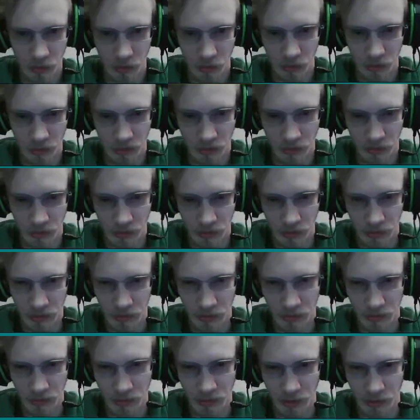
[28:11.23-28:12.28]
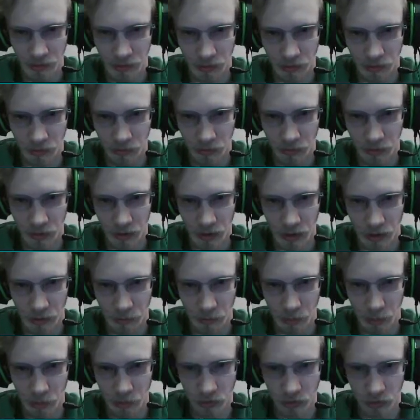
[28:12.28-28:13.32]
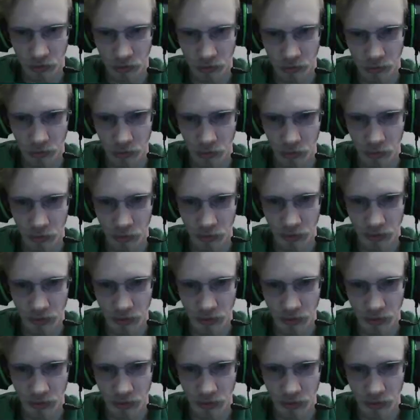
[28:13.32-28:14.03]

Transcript: we can see like it's getting a different kind of motion too.